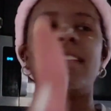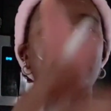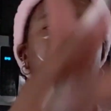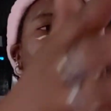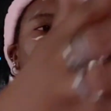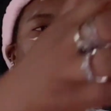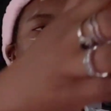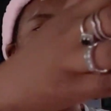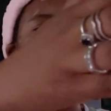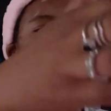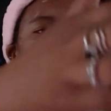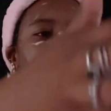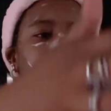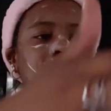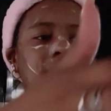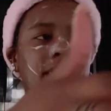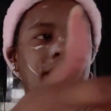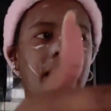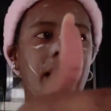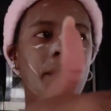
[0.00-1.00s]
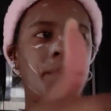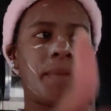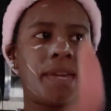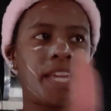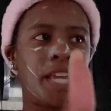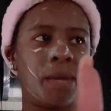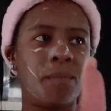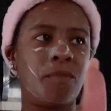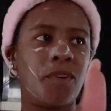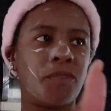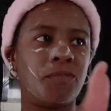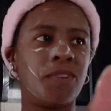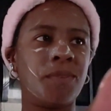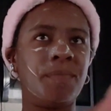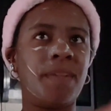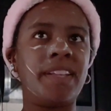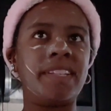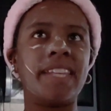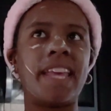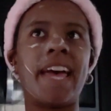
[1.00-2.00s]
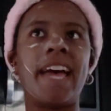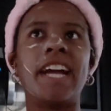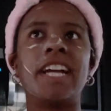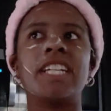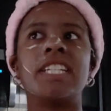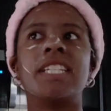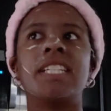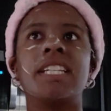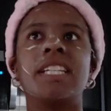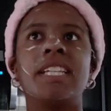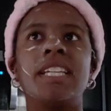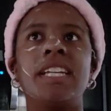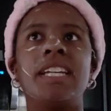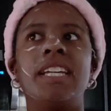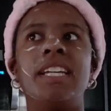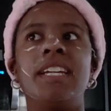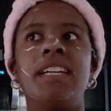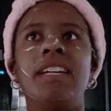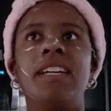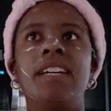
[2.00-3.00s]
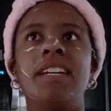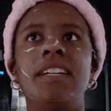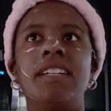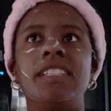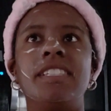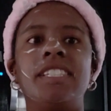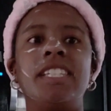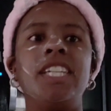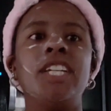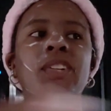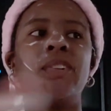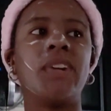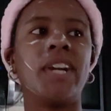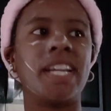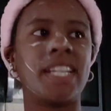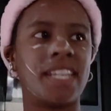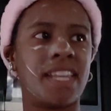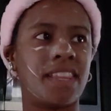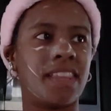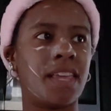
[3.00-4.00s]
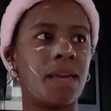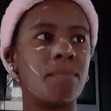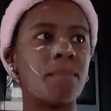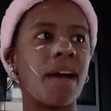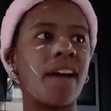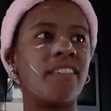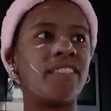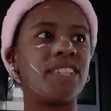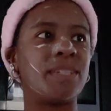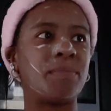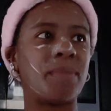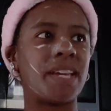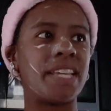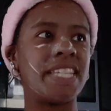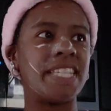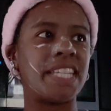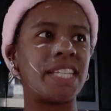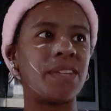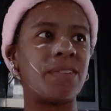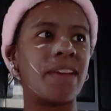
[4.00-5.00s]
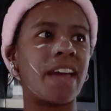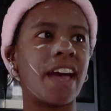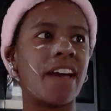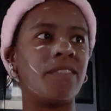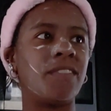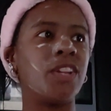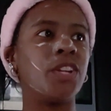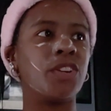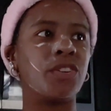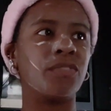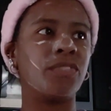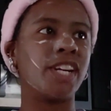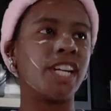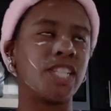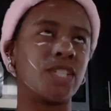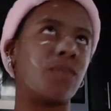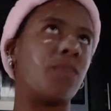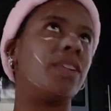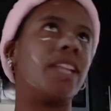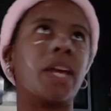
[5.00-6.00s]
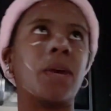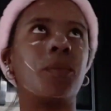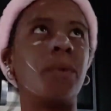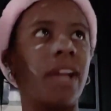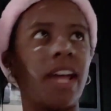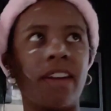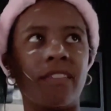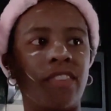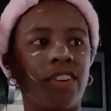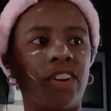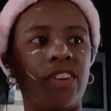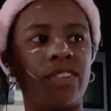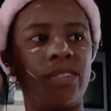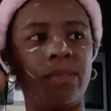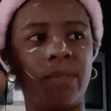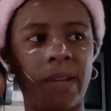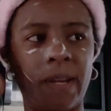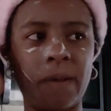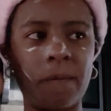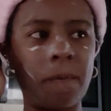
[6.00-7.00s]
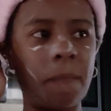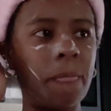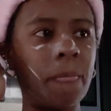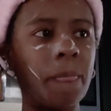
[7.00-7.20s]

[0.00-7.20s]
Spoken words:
That is not making more room. That's actually decreasing the amount of space that you have in your fridge or like whatever you're doing.